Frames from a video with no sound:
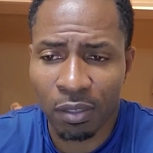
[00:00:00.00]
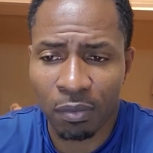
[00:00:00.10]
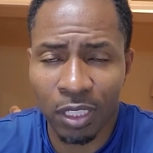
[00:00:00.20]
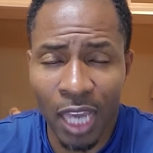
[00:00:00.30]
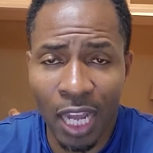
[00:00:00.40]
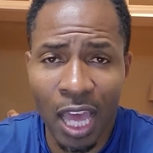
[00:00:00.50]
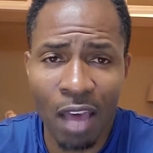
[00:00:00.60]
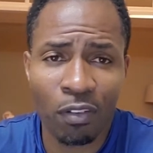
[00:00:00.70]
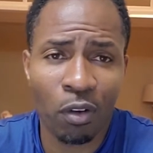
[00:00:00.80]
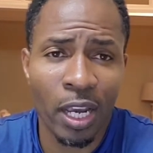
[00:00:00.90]
We got to
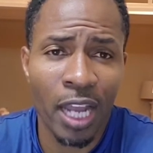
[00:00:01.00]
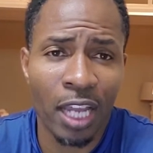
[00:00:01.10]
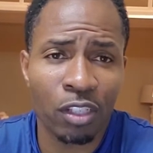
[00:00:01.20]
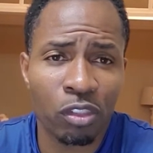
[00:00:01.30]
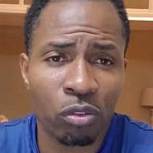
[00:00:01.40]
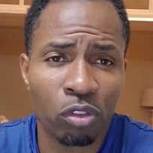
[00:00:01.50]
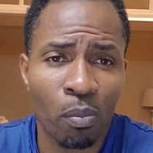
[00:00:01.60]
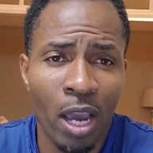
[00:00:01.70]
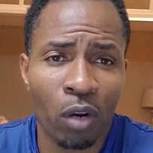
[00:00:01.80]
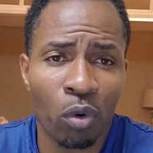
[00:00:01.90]
have a great attitude no
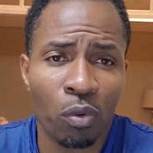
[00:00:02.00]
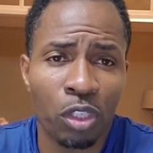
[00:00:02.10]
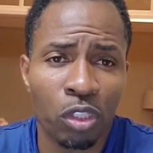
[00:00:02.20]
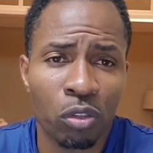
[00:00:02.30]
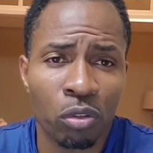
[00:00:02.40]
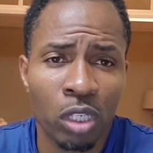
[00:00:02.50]
matter what we do.